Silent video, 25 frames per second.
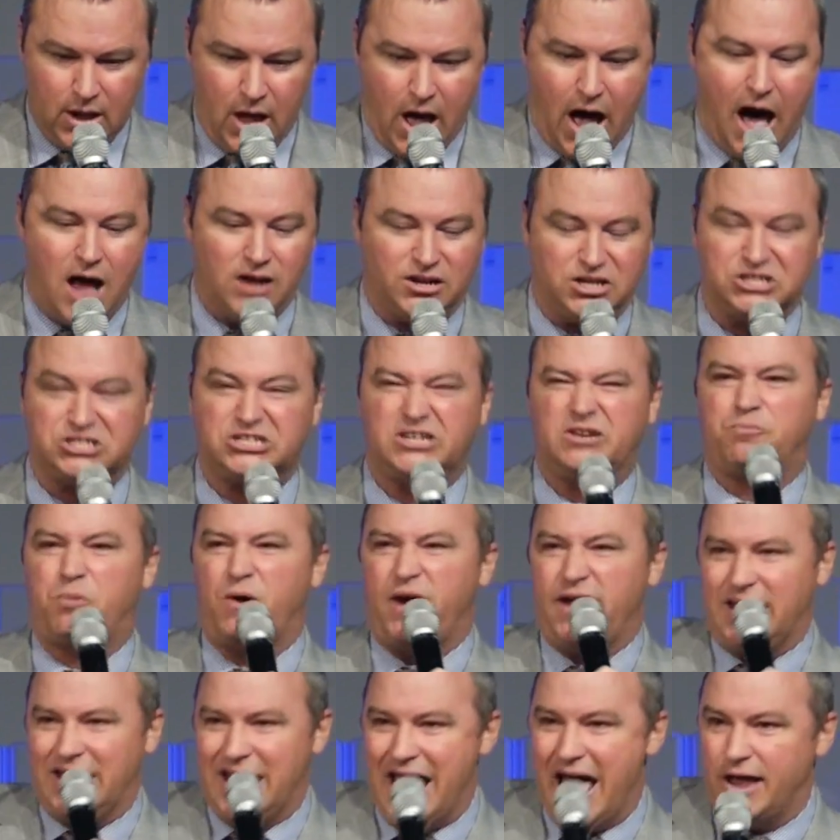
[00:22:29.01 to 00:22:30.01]
I'll just
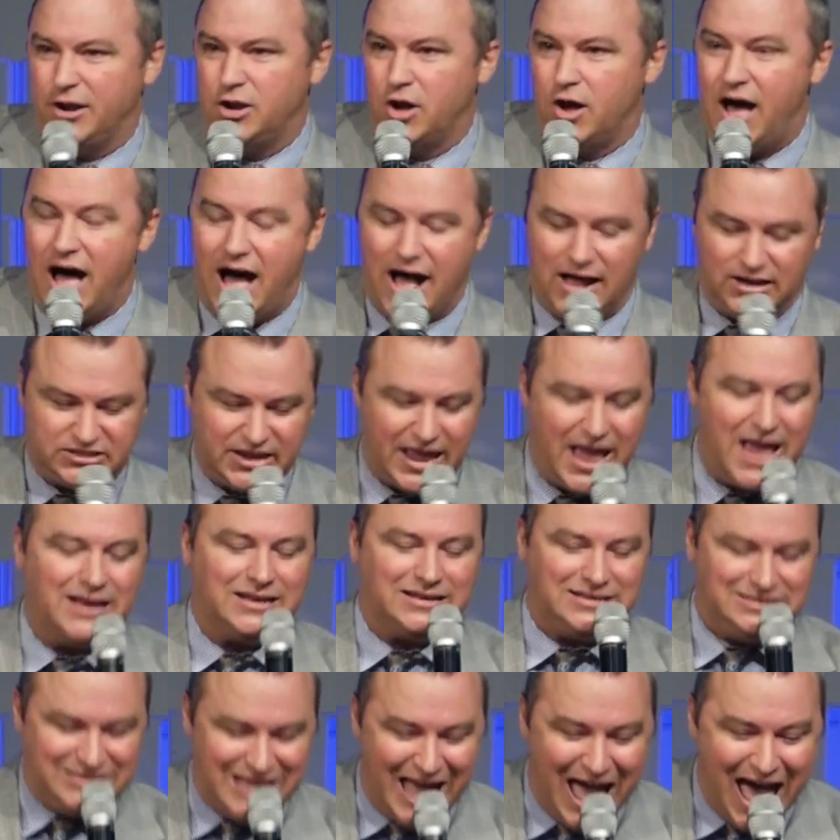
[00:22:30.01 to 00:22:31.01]
bring it down to us.
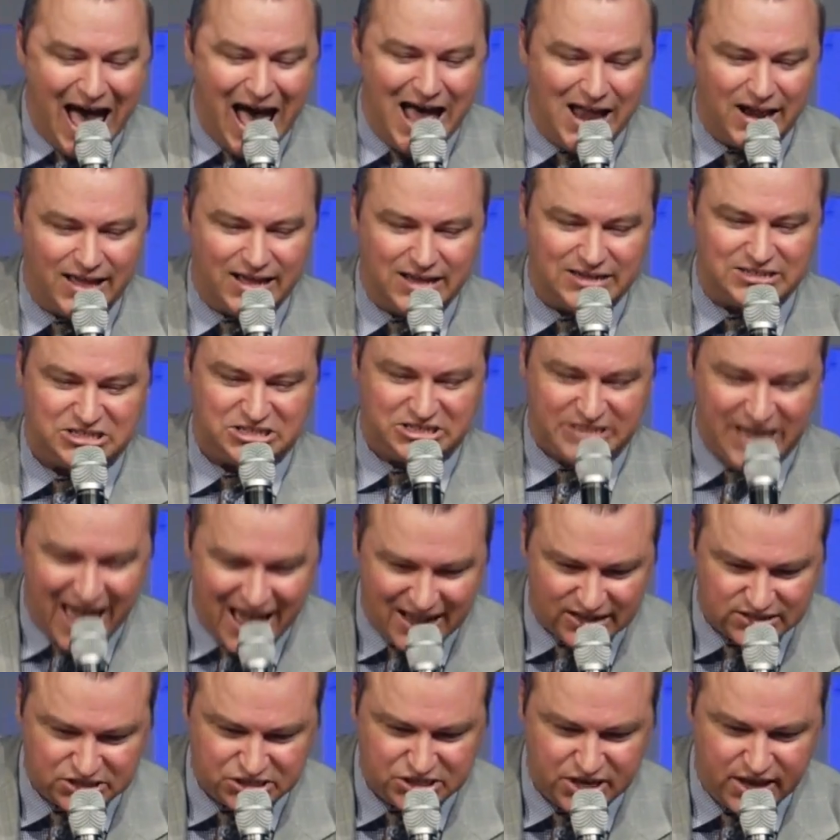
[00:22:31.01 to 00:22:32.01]
And Dallas,
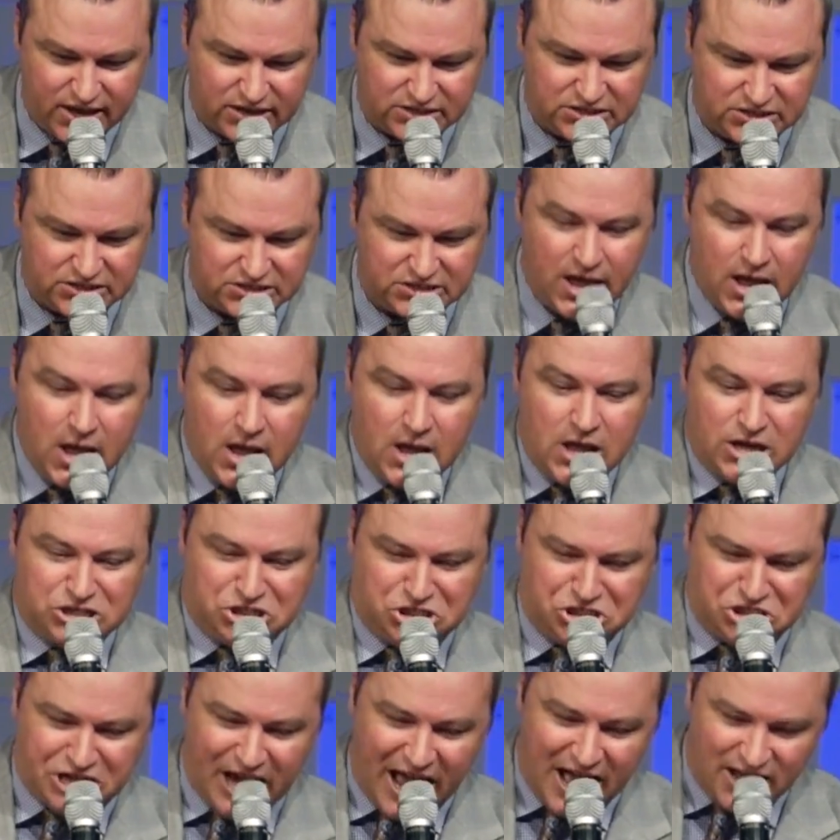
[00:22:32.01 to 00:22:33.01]
Texas
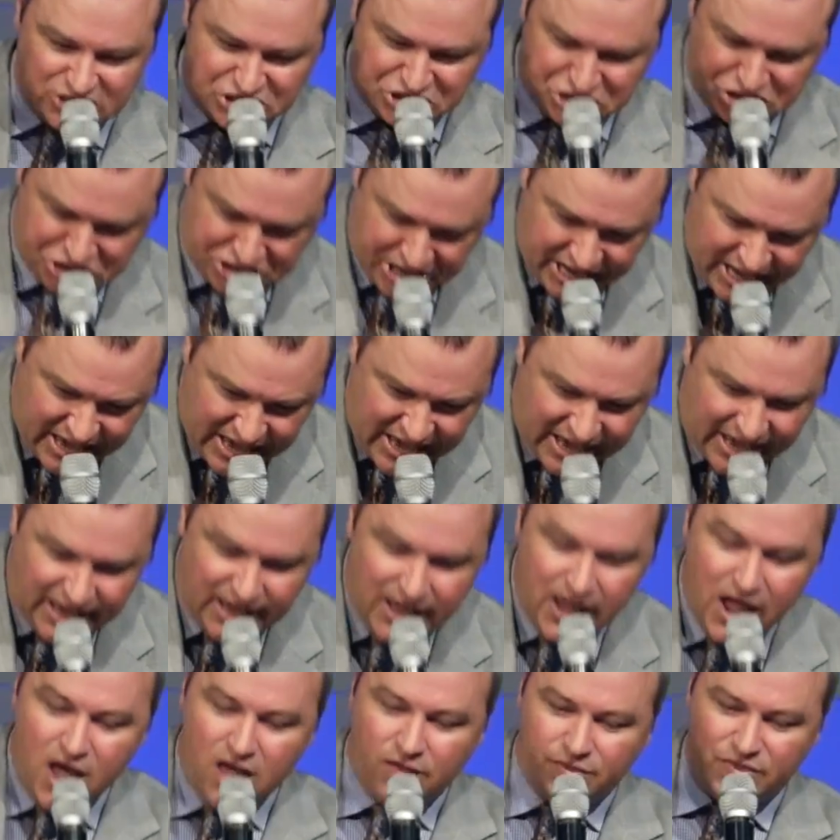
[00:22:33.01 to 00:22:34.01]
shall see
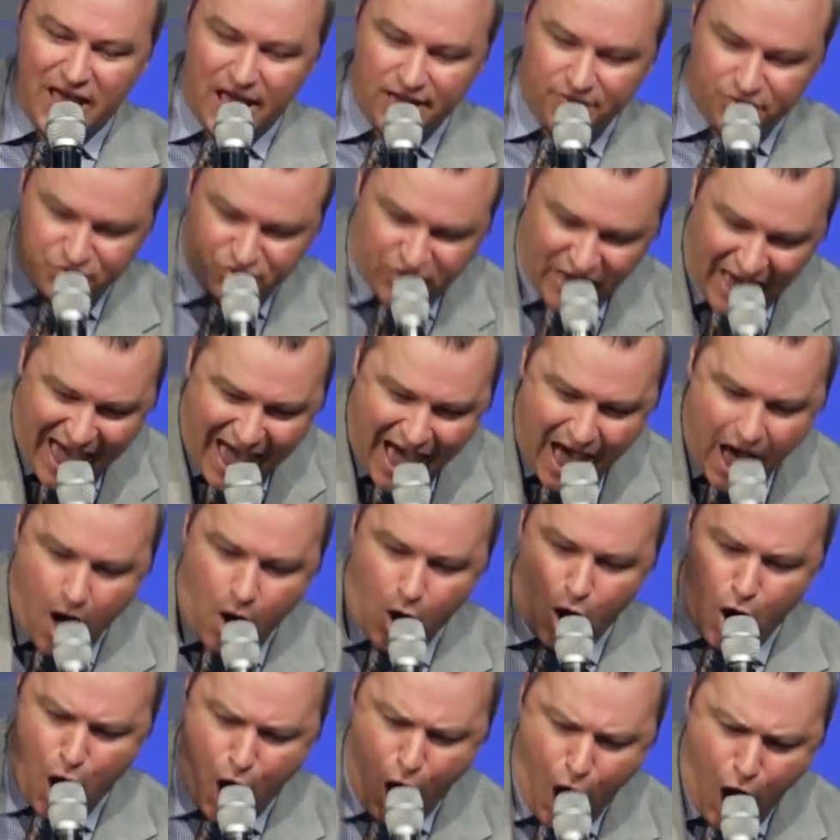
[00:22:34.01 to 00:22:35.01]
that
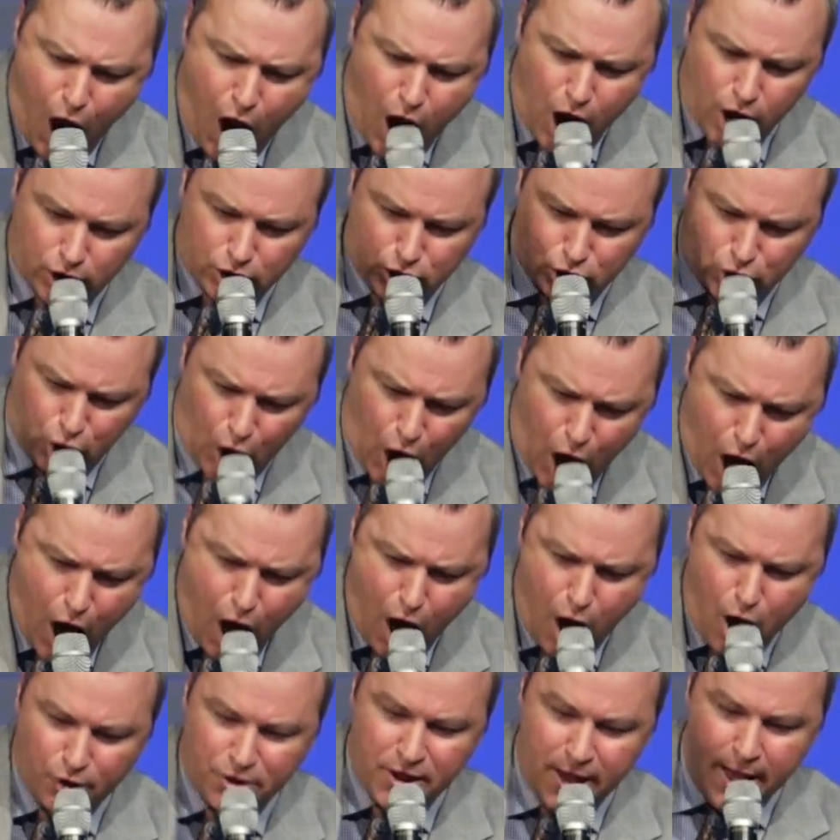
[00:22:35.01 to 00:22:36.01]
thou art
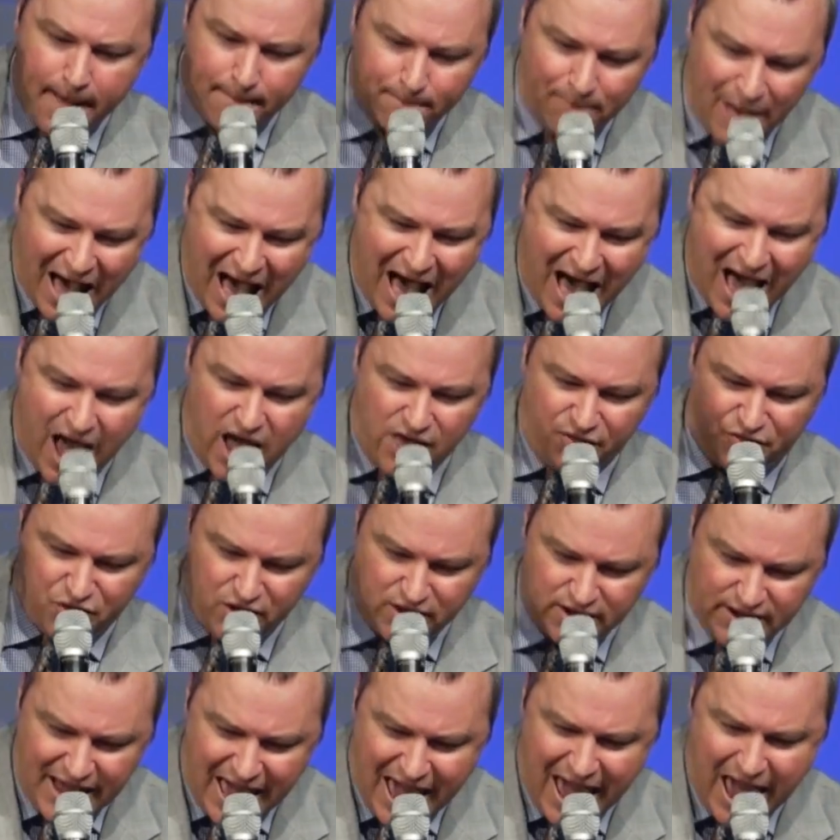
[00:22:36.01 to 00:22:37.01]
called by
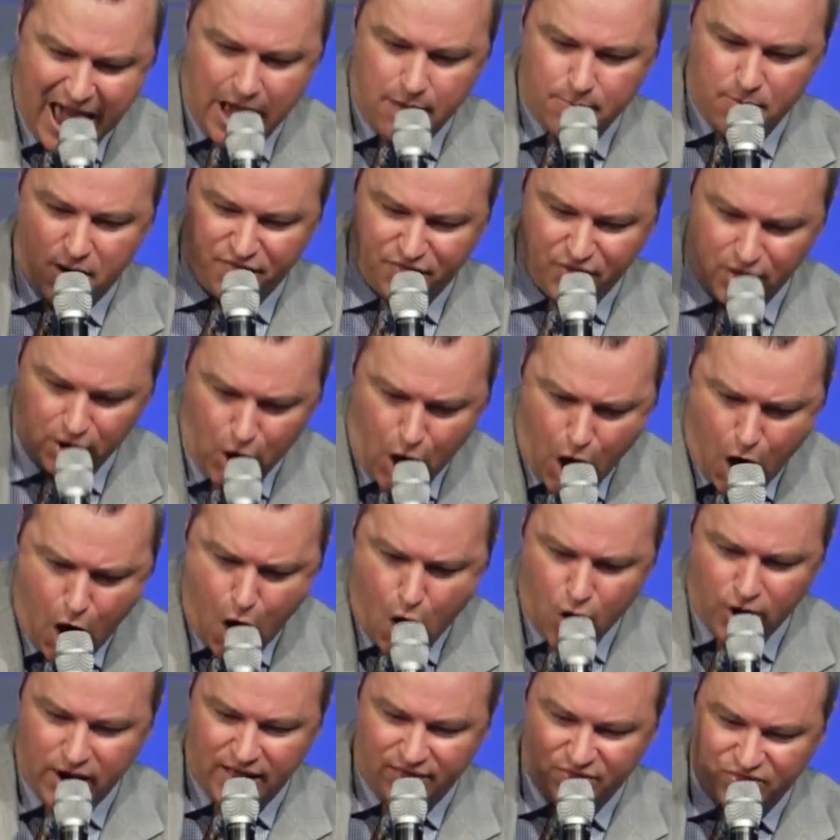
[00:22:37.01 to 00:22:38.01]
the name of the
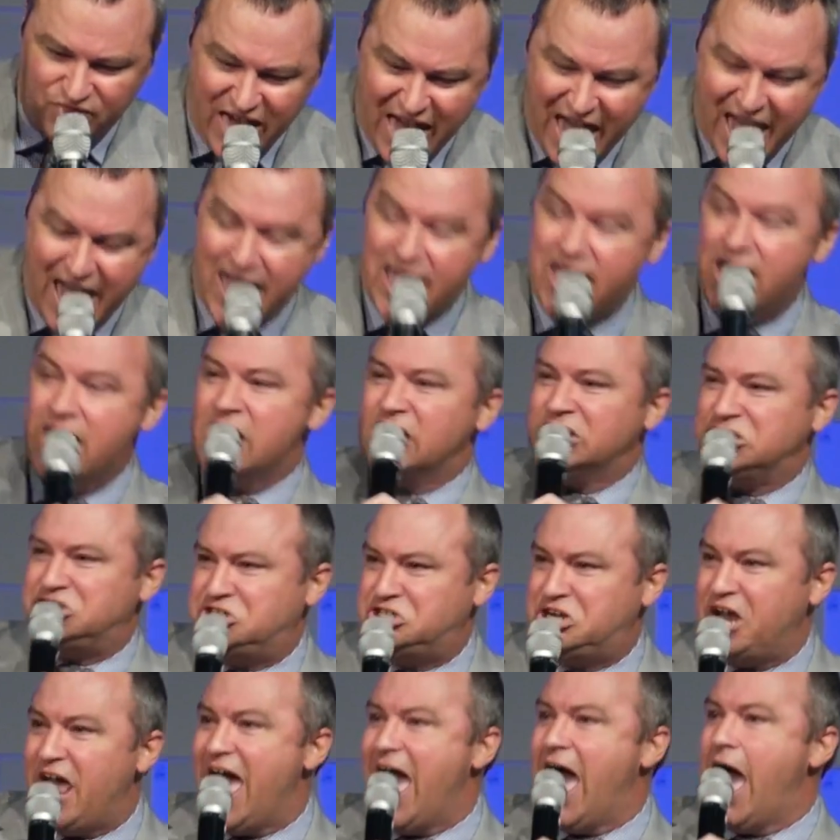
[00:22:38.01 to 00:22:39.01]
Lord, and they
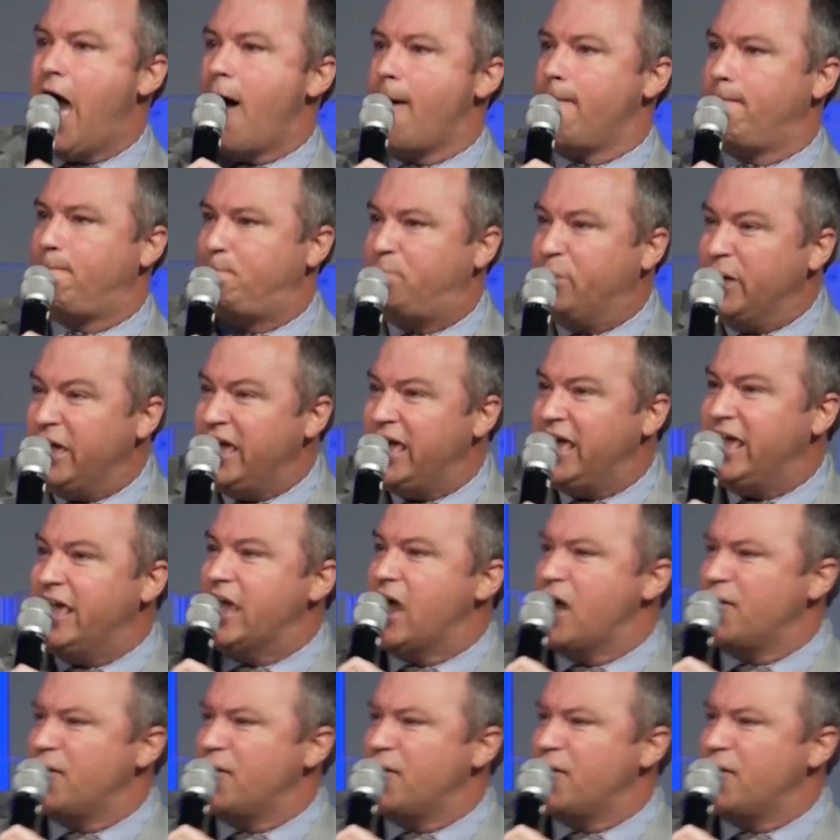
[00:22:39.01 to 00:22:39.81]
shall be